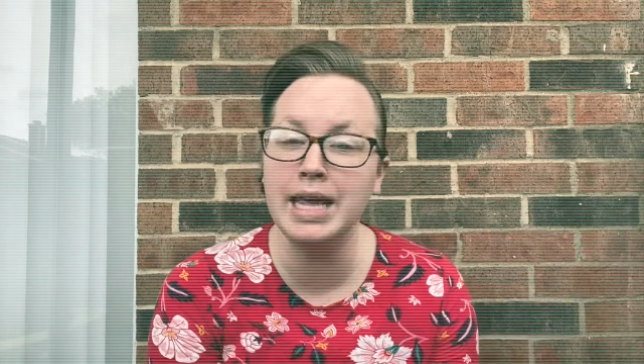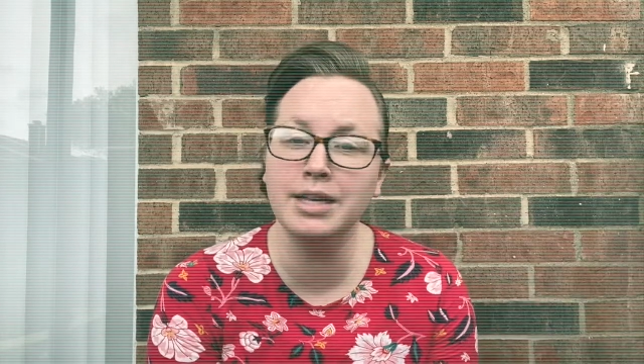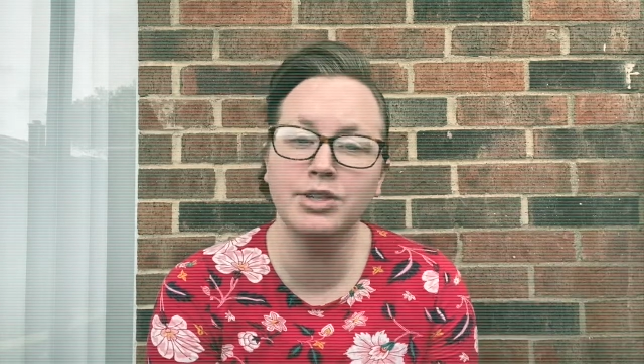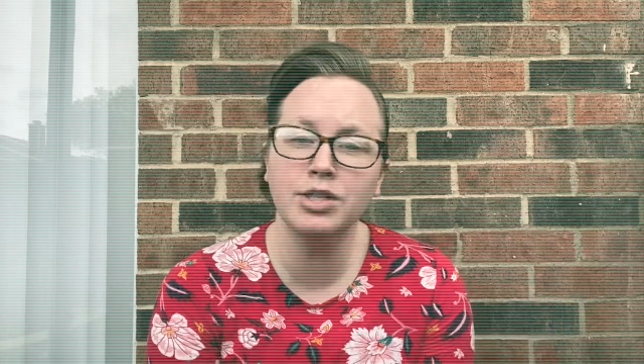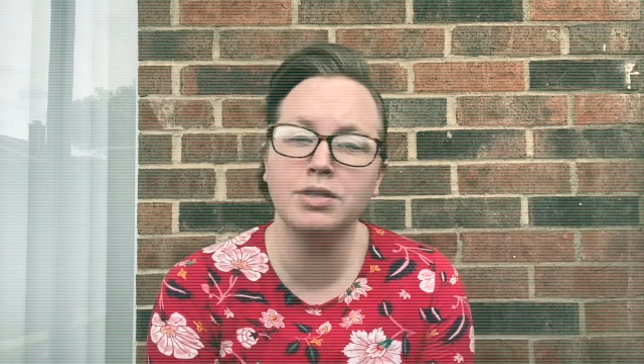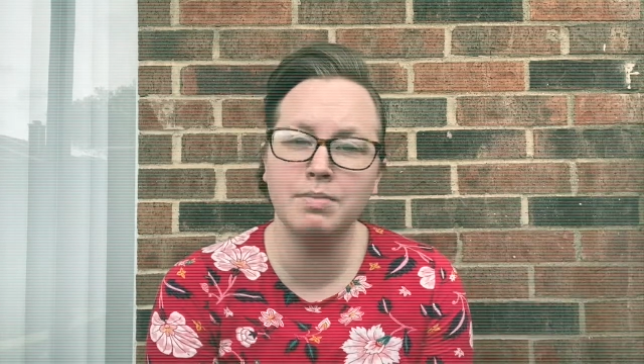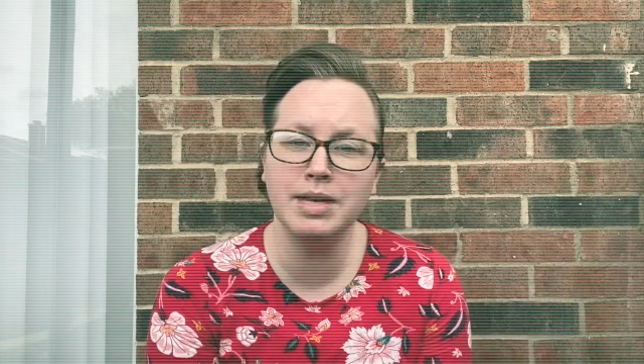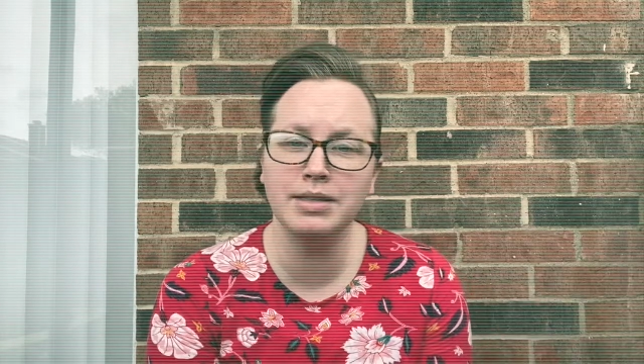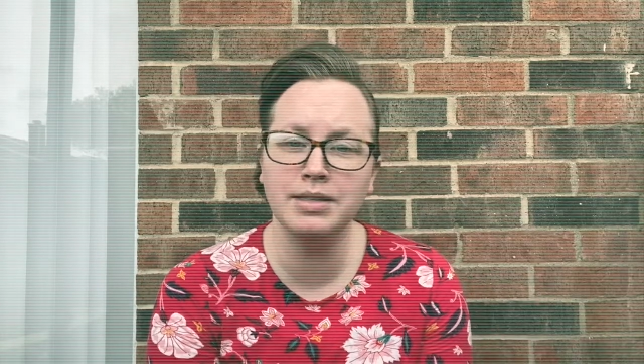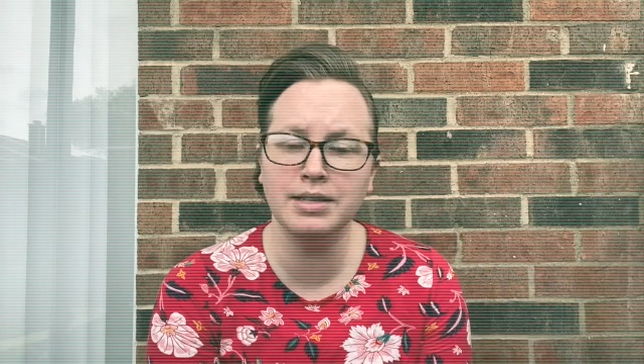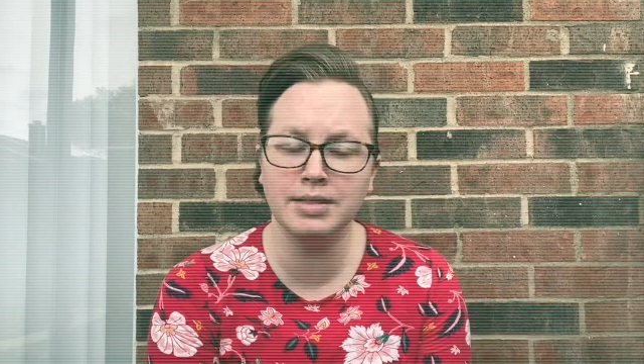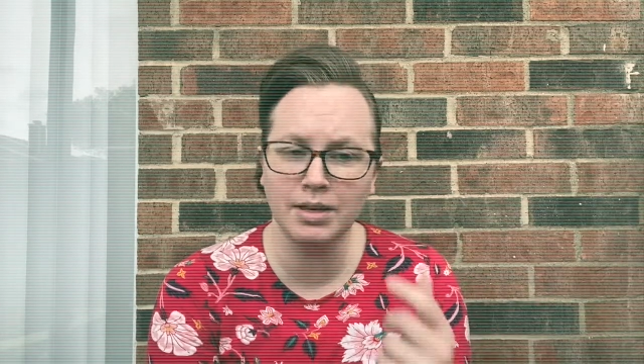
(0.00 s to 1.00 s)
It just means
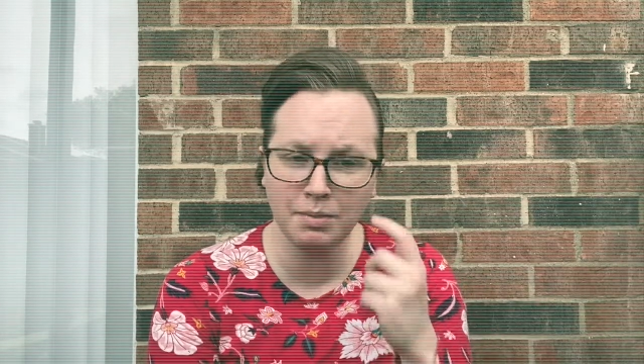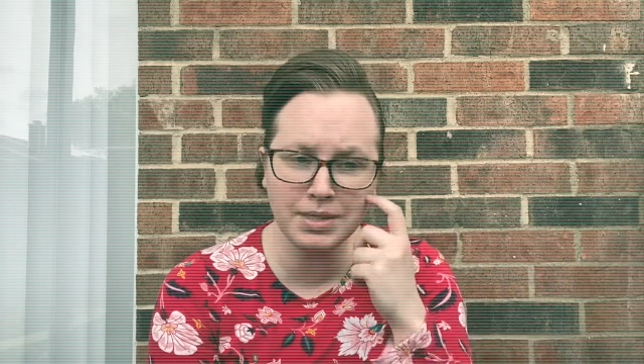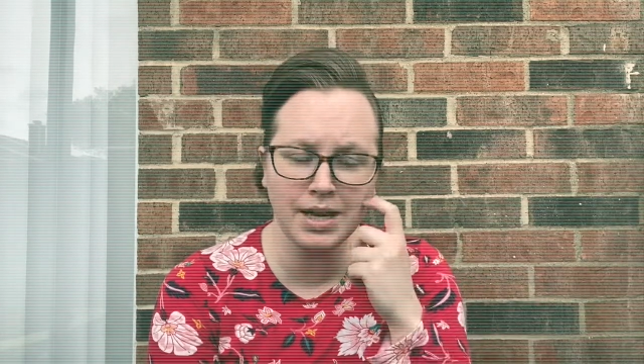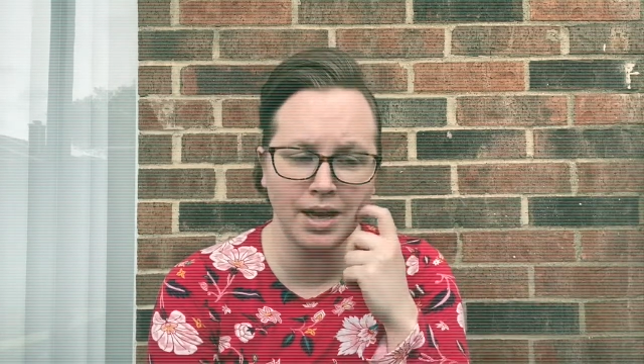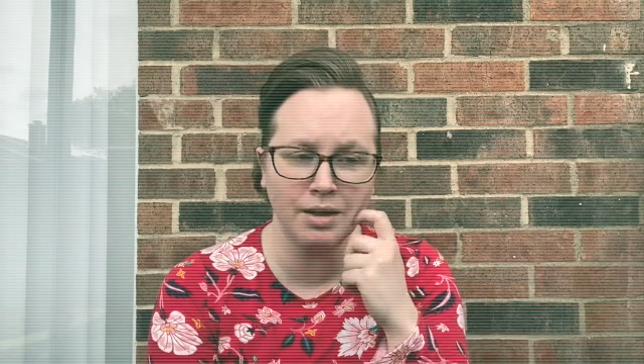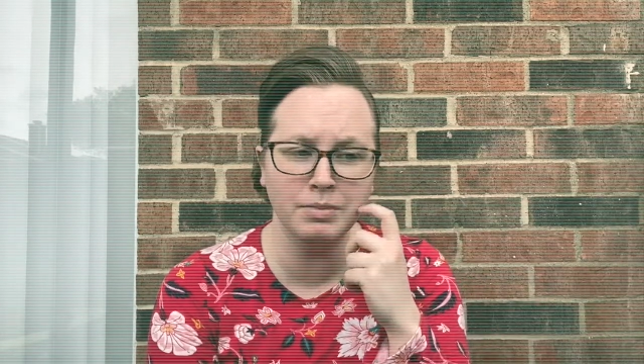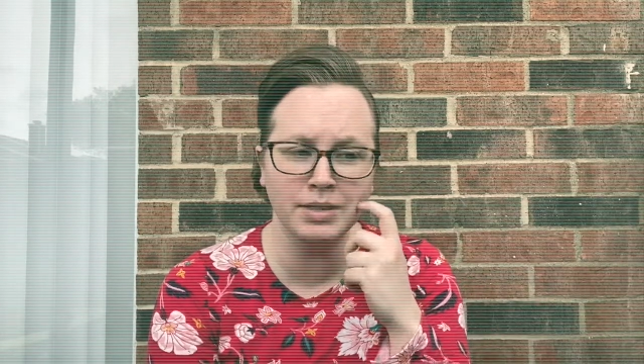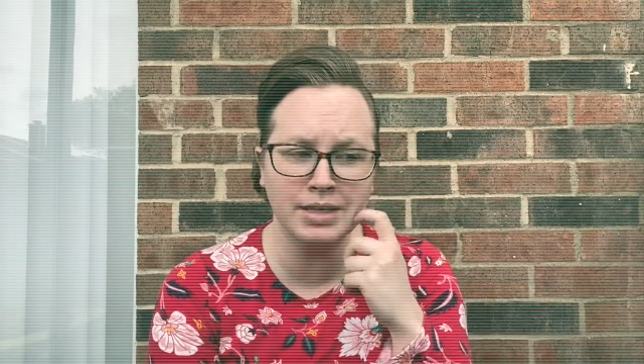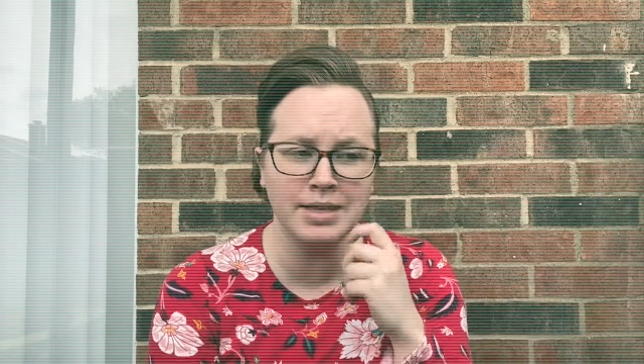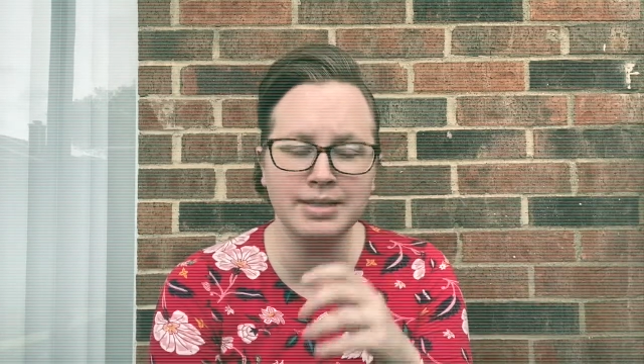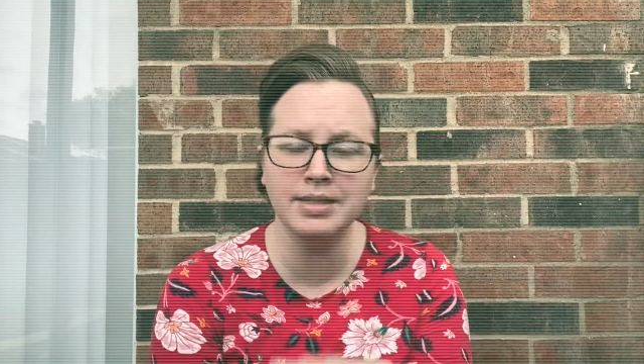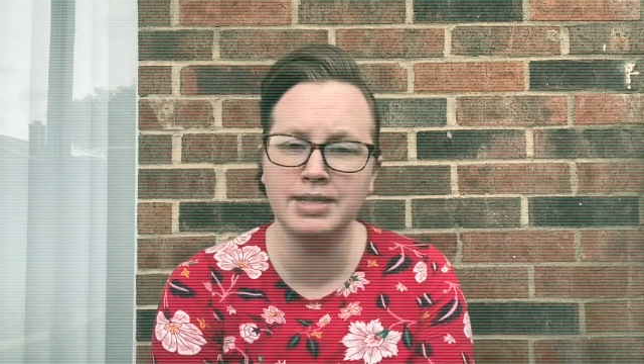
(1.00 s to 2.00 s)
that sometimes in
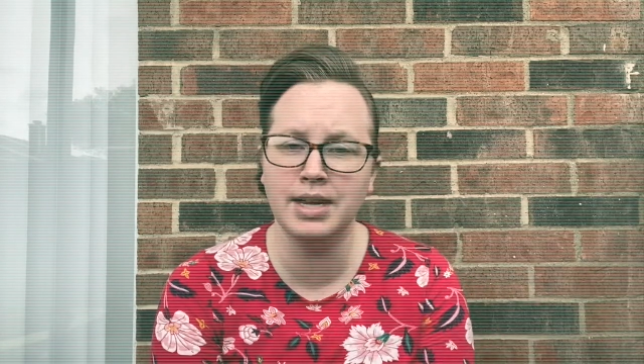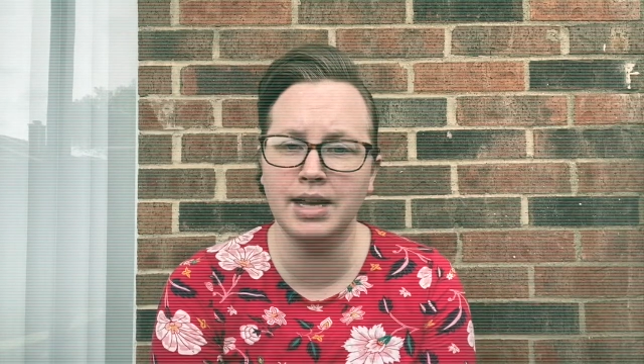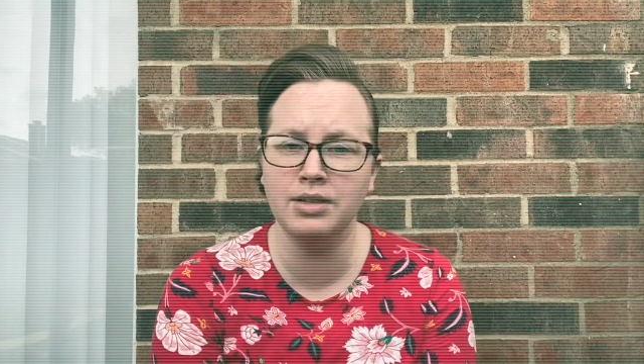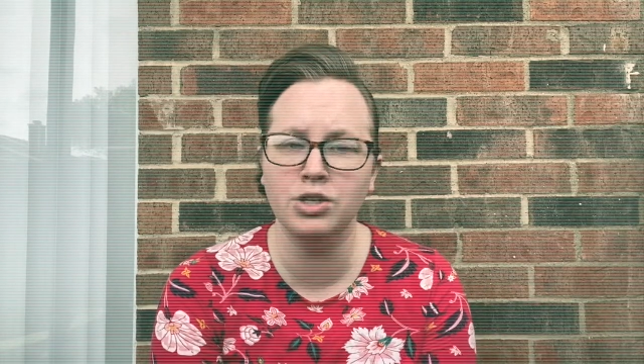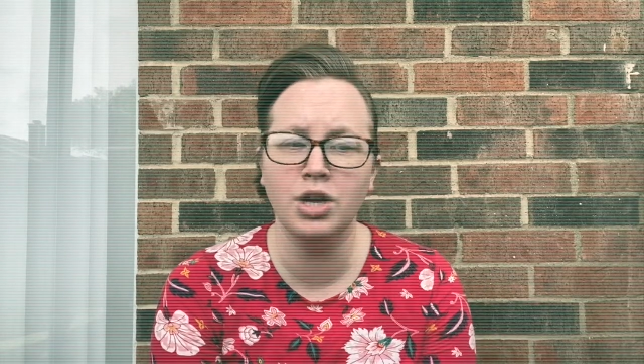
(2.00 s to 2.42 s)
this stage